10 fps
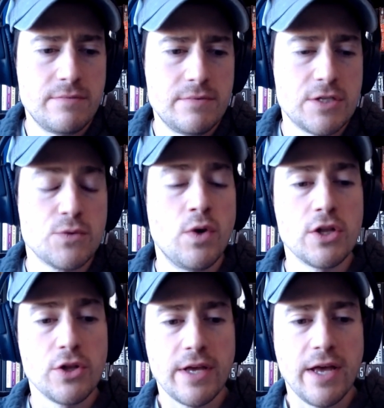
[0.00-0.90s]
doesn't want to
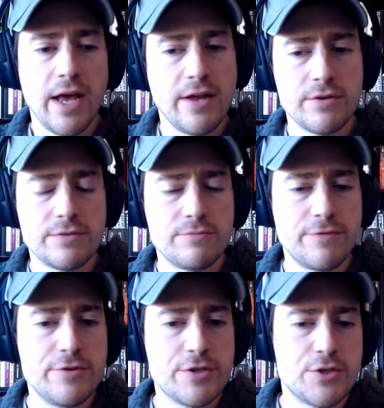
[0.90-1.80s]
look at, or
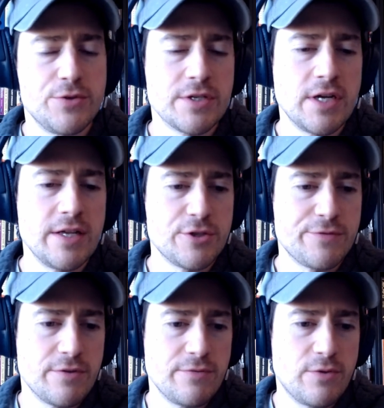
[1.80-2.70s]
refuses to acknowledge
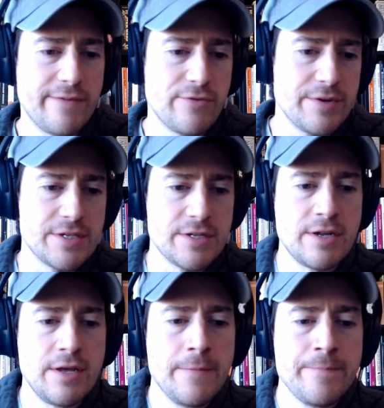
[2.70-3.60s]
for whatever reason.
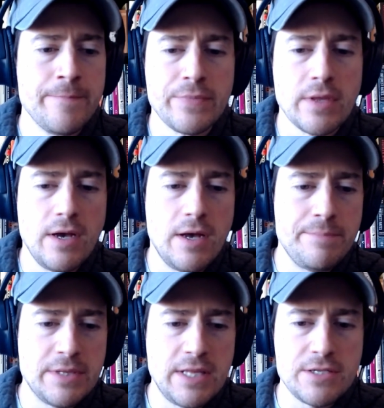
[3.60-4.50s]

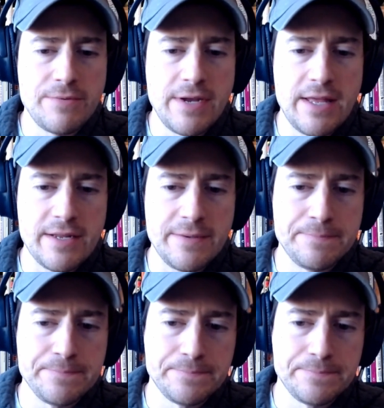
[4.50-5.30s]
But that's the reality.